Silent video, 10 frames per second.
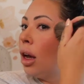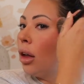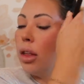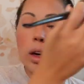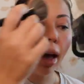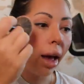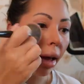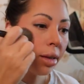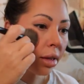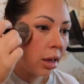And then
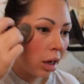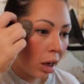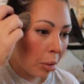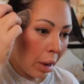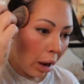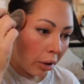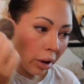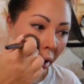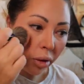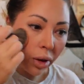as the
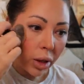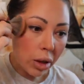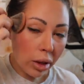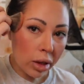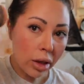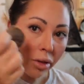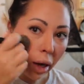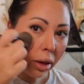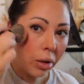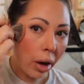powder, if it starts to
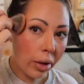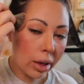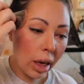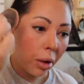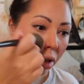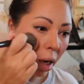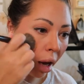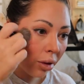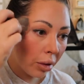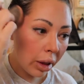fade throughout the day, which I
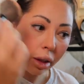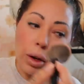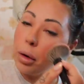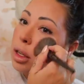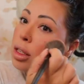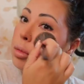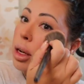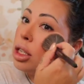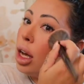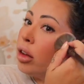haven't really noticed
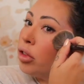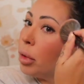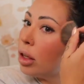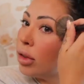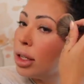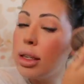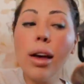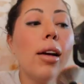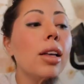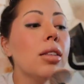much of, but if it
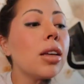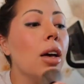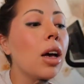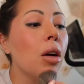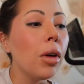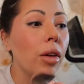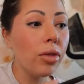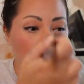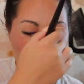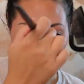does, we
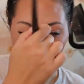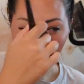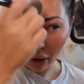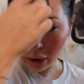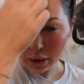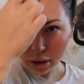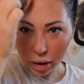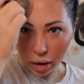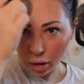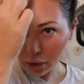have really good color
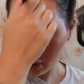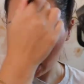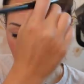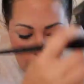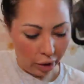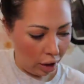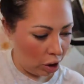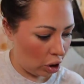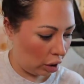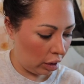still from the
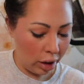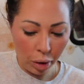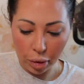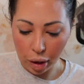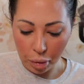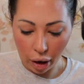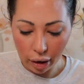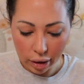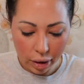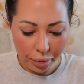Charlotte Tilbury
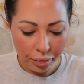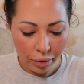product.